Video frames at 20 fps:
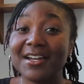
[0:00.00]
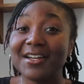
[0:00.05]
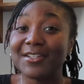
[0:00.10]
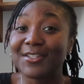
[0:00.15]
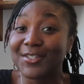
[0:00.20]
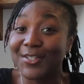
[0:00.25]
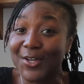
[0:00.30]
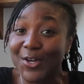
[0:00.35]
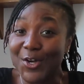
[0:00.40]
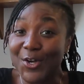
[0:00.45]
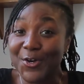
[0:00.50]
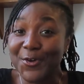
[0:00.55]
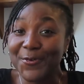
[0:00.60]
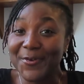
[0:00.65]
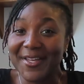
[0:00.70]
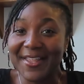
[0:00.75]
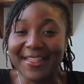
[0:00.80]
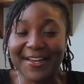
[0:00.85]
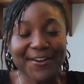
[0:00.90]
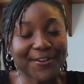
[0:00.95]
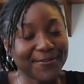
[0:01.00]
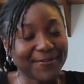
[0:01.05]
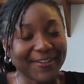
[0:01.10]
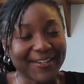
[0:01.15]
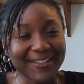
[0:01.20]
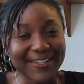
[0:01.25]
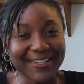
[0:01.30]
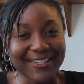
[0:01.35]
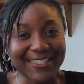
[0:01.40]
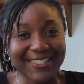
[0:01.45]
So without
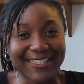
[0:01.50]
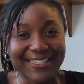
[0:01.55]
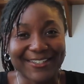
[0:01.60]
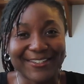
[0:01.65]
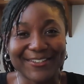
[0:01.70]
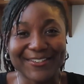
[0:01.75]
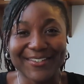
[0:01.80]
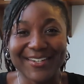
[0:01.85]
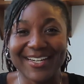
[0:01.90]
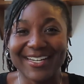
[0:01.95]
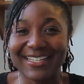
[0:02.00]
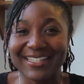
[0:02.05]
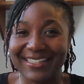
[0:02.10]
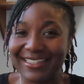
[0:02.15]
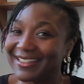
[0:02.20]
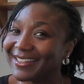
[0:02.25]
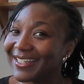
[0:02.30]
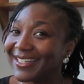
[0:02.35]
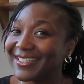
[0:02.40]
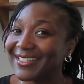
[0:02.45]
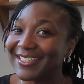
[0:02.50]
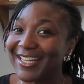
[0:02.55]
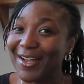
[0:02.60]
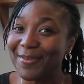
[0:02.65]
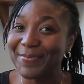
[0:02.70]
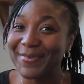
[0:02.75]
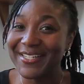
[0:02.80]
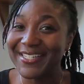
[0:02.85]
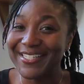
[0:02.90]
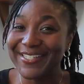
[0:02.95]
further ado, let's
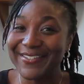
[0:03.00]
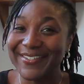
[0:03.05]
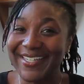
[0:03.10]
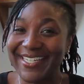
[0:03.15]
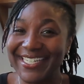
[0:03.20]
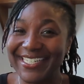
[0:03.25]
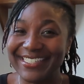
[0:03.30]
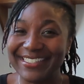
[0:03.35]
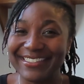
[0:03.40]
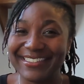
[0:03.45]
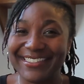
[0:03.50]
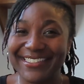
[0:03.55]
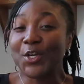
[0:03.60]
hop into it.